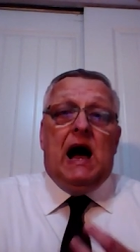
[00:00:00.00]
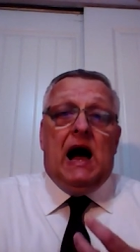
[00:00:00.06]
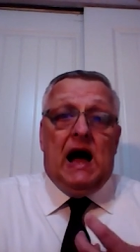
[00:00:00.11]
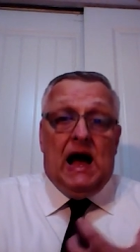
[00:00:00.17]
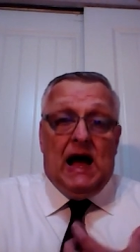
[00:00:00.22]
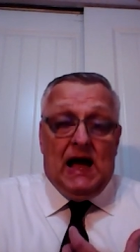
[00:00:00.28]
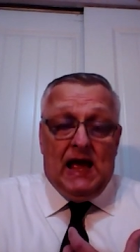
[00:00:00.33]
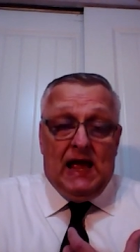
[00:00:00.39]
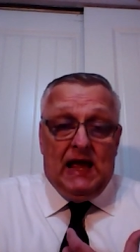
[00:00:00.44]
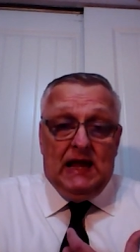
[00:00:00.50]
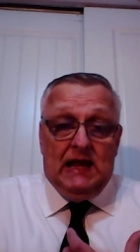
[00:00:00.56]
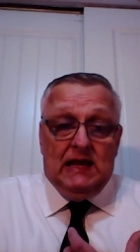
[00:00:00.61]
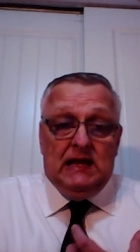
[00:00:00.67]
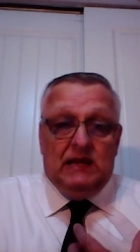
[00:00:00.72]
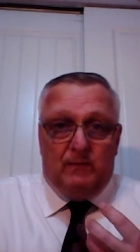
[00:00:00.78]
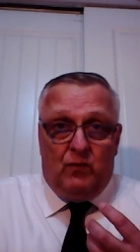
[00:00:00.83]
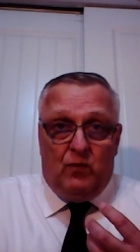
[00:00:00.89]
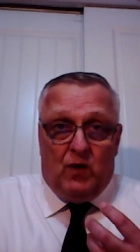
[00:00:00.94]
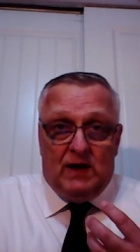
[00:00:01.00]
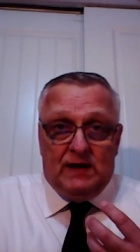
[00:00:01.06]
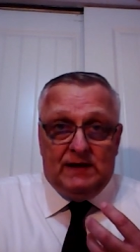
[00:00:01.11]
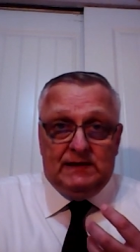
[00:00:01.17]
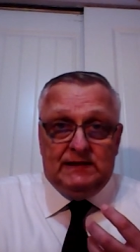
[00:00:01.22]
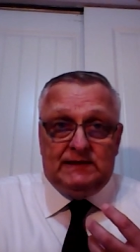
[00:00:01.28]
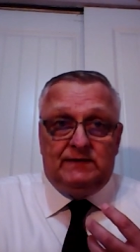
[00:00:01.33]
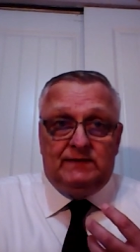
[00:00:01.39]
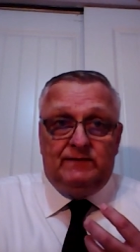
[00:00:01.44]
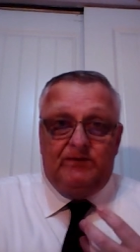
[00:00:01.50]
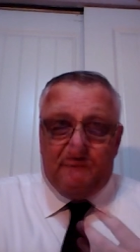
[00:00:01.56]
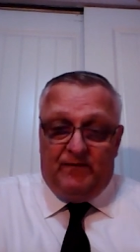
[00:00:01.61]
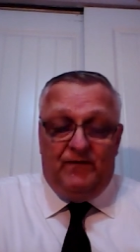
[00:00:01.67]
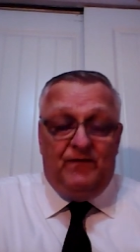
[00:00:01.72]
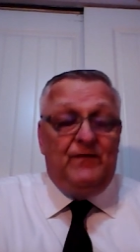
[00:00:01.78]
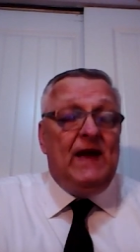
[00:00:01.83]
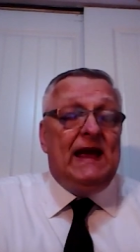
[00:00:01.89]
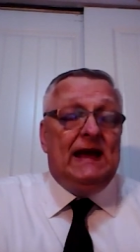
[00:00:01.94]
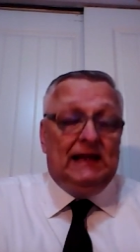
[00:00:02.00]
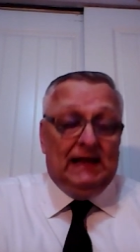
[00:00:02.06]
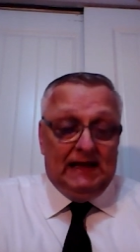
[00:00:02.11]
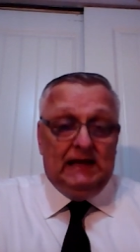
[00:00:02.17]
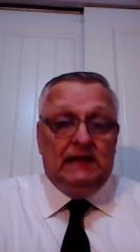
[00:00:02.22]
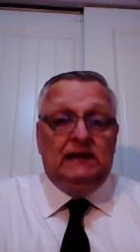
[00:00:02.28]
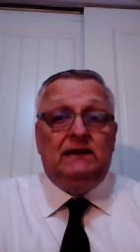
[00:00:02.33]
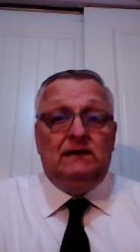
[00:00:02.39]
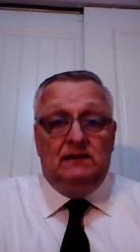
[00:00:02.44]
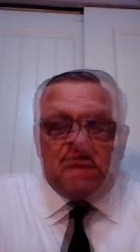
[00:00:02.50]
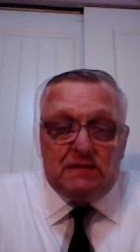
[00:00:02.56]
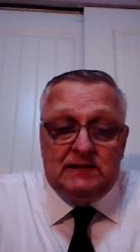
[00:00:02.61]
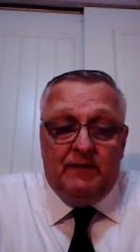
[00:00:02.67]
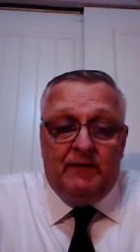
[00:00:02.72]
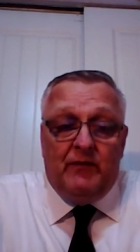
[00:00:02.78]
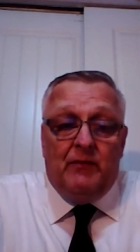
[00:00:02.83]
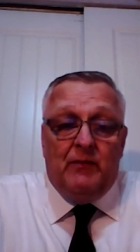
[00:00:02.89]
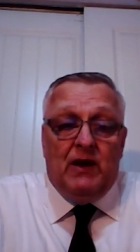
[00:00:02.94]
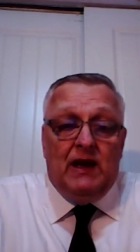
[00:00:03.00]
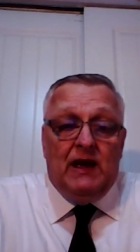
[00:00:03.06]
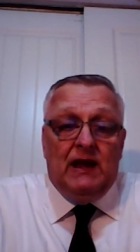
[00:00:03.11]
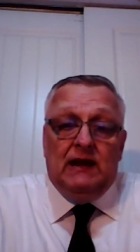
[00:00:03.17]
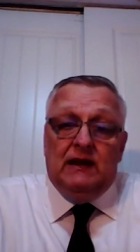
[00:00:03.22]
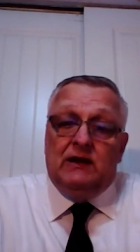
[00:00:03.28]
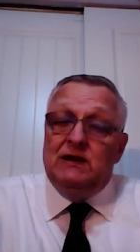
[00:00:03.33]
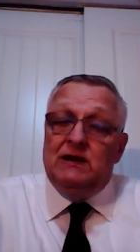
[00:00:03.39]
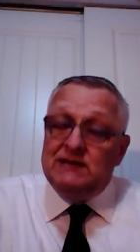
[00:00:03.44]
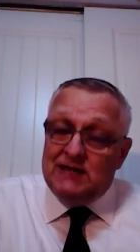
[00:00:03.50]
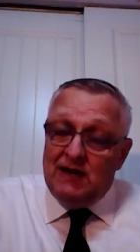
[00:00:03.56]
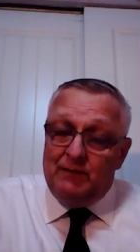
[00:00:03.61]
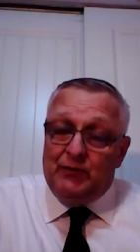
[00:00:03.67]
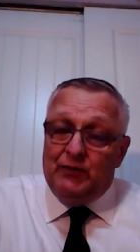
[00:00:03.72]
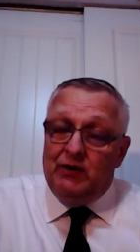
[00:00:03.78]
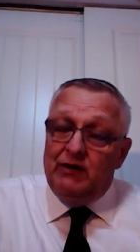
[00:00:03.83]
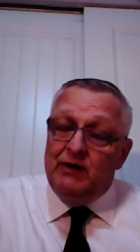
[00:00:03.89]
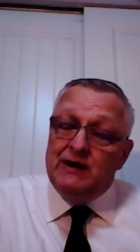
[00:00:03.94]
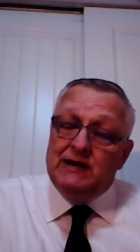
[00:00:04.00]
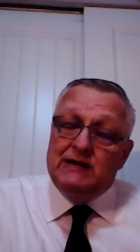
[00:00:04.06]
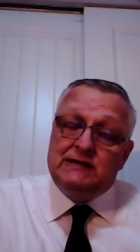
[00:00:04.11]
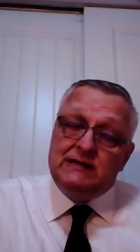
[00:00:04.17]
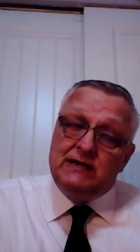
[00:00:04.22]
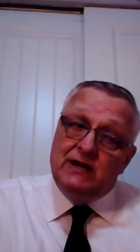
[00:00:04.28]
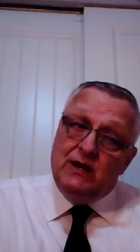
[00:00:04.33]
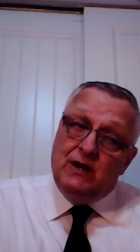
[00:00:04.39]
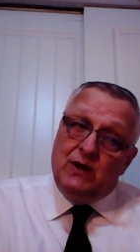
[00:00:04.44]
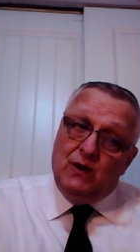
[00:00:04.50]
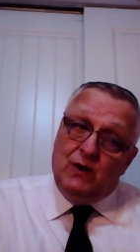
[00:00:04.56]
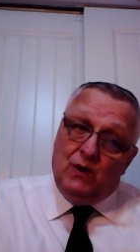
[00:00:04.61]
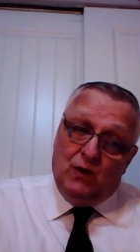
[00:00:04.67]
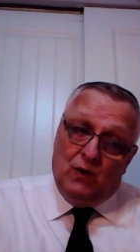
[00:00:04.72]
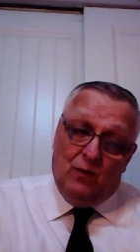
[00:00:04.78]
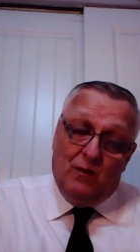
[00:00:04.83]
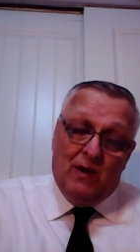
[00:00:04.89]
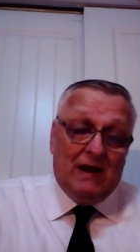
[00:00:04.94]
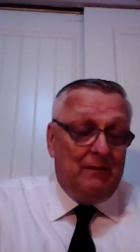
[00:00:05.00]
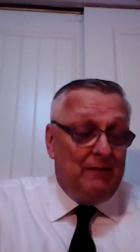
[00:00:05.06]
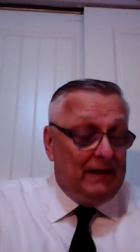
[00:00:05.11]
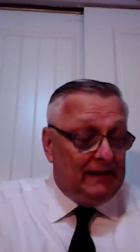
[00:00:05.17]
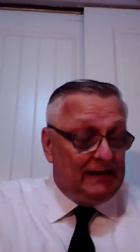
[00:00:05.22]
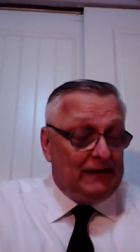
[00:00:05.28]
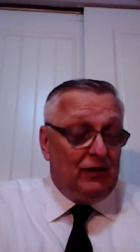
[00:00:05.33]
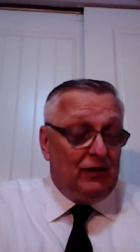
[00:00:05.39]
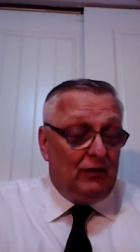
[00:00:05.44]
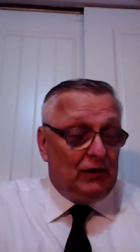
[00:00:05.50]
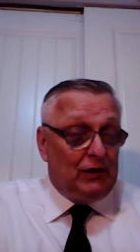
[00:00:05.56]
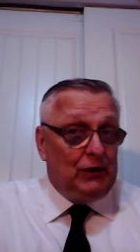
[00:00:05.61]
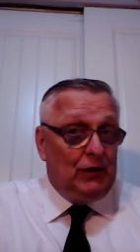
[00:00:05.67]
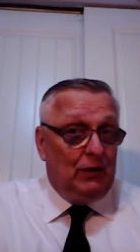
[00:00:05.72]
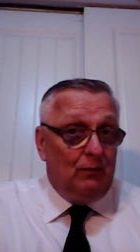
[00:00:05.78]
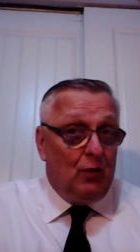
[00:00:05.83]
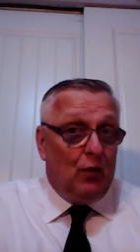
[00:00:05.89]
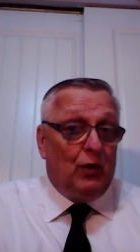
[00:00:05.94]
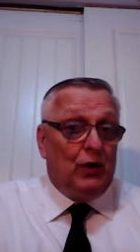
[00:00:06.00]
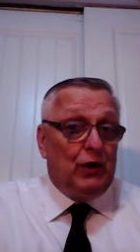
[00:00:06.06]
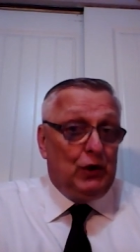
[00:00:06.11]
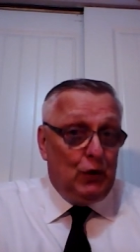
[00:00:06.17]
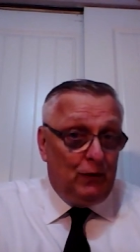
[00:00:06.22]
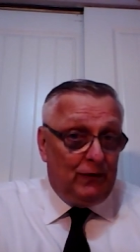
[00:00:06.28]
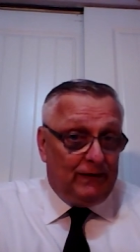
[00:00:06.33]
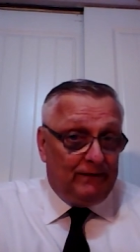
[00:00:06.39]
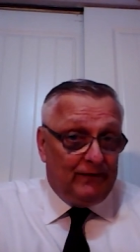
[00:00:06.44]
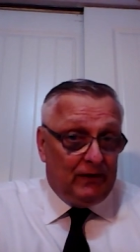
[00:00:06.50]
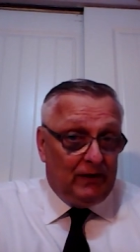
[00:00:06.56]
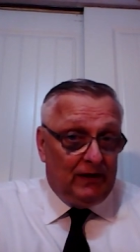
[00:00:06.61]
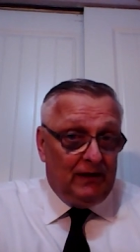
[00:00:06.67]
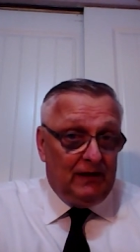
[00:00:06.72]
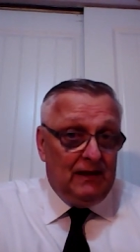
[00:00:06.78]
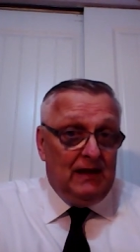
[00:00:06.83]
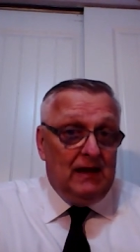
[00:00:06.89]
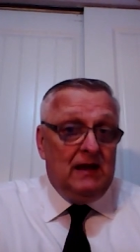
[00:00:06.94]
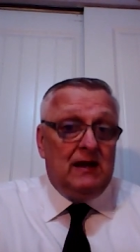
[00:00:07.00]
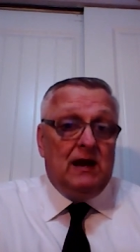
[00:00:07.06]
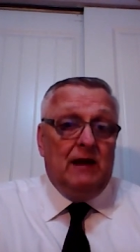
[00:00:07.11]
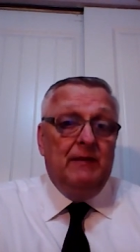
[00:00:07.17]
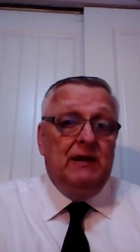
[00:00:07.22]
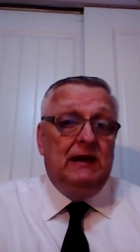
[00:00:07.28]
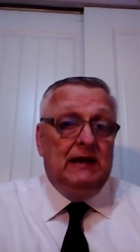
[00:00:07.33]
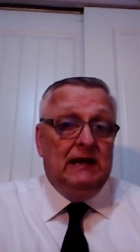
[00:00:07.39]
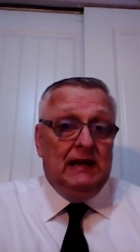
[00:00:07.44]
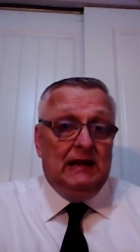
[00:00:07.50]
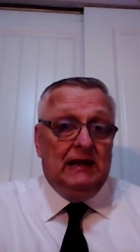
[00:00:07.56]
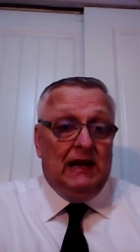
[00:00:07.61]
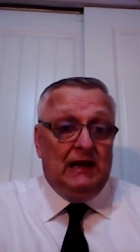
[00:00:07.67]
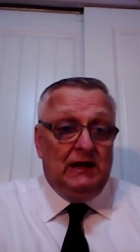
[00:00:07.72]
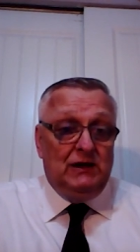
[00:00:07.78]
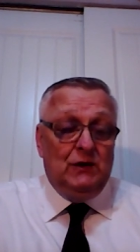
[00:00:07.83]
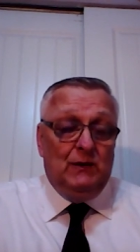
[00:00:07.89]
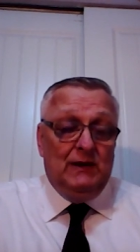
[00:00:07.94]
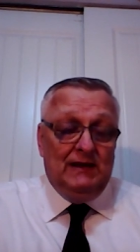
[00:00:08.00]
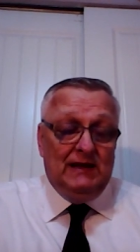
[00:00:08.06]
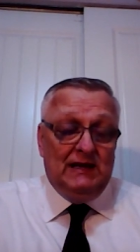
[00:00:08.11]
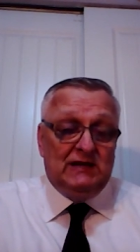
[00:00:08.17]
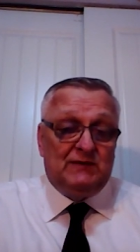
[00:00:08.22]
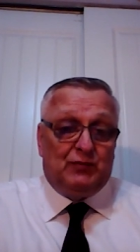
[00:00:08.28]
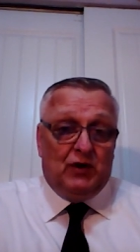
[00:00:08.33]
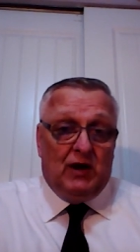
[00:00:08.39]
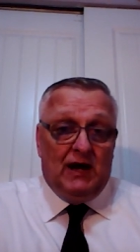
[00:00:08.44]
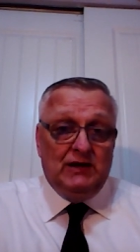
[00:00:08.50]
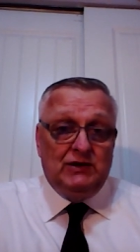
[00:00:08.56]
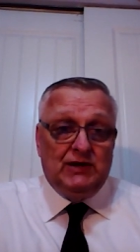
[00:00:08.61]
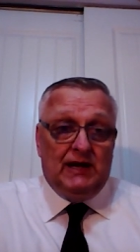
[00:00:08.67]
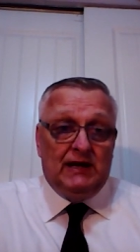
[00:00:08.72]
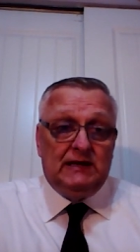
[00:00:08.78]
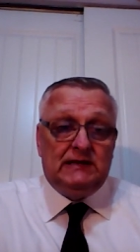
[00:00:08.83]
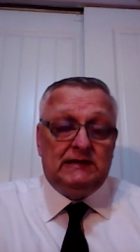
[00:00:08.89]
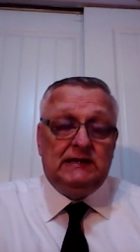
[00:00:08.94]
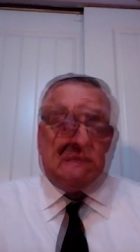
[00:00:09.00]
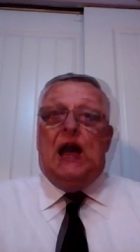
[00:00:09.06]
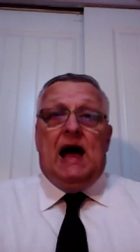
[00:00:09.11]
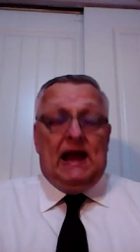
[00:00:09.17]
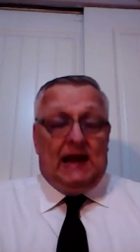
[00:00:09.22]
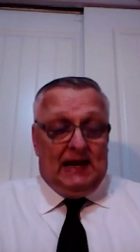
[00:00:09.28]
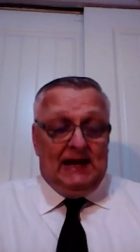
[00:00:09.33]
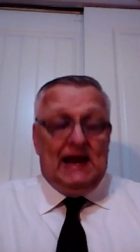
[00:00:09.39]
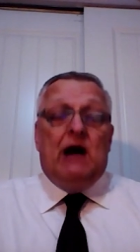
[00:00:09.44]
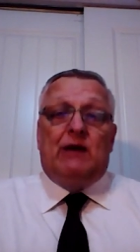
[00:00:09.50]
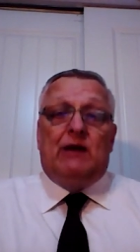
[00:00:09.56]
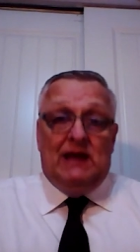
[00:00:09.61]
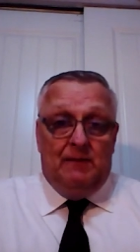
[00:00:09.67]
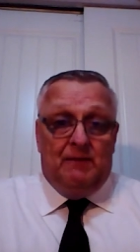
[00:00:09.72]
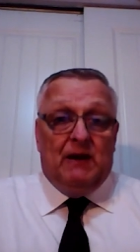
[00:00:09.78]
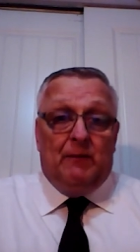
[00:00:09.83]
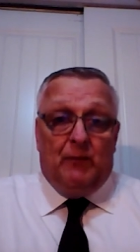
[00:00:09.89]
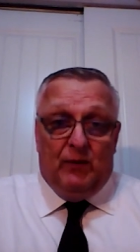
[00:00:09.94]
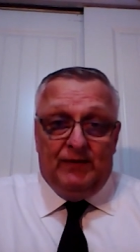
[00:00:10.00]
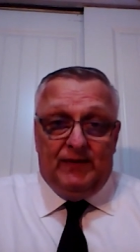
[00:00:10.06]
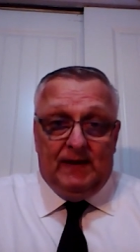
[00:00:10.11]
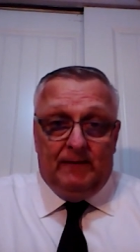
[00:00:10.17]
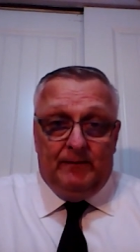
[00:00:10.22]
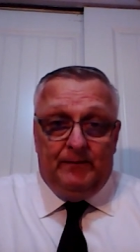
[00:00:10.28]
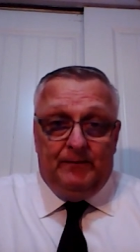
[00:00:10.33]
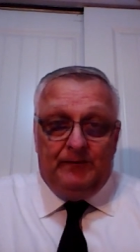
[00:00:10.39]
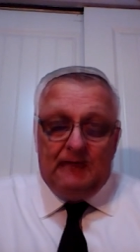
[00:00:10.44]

I was failing some of my contemporaries who might be a little more youthful coming in and doing these projects. I can now keep up with them.